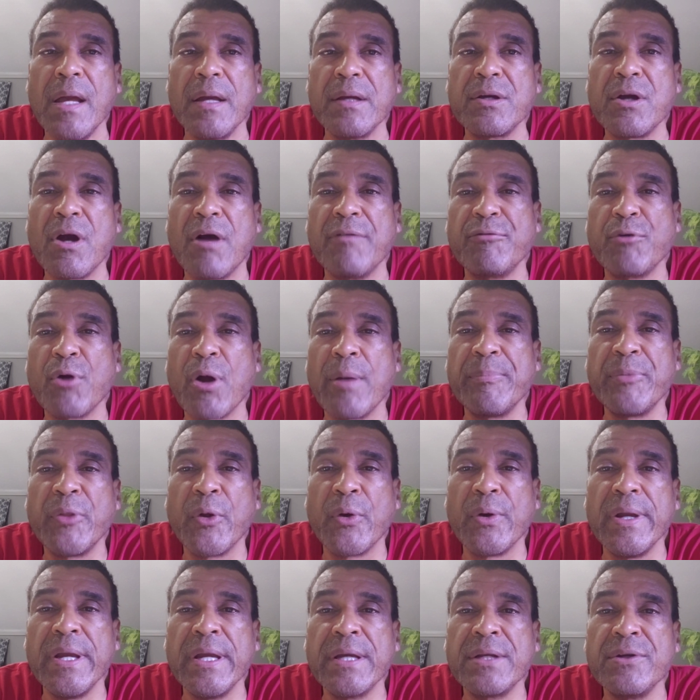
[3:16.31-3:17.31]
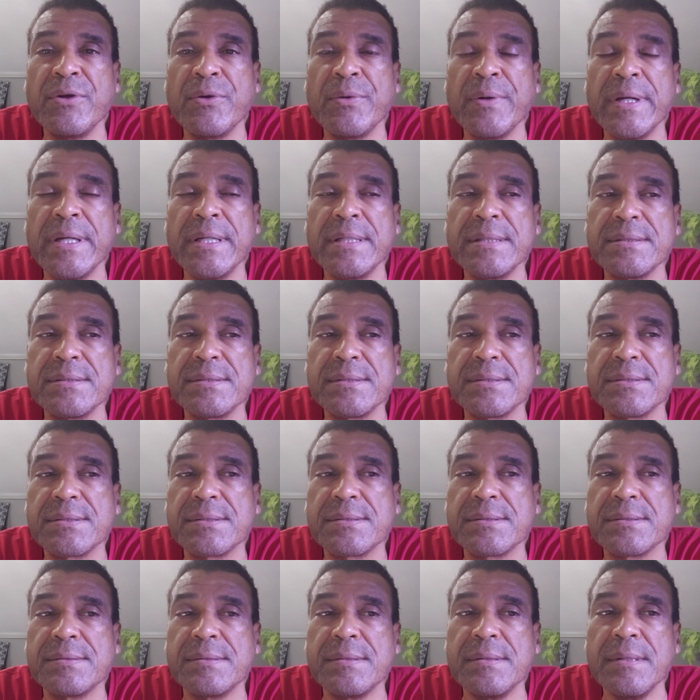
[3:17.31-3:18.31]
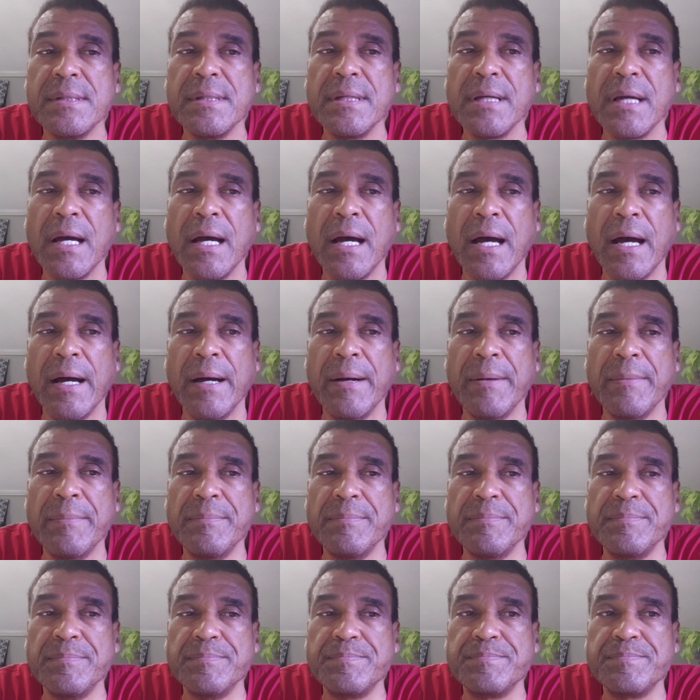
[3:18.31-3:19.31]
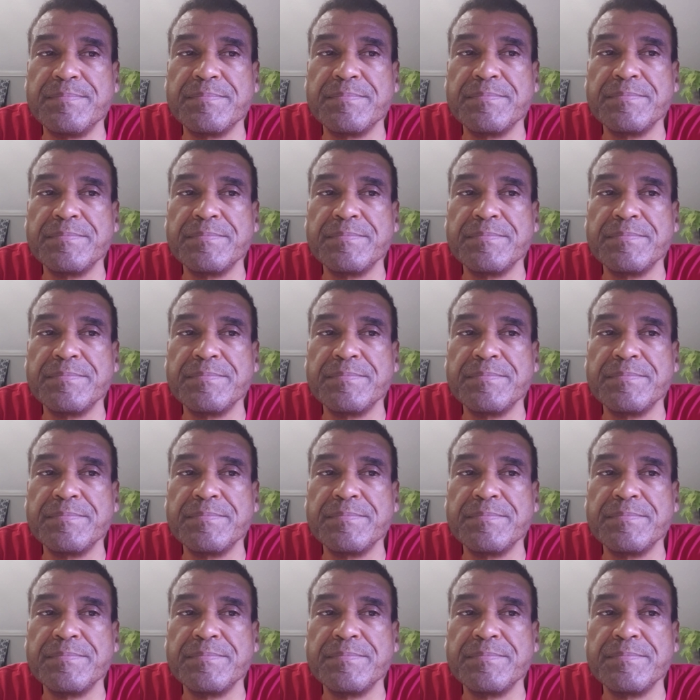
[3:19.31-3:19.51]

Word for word: cover up their ignorance, um,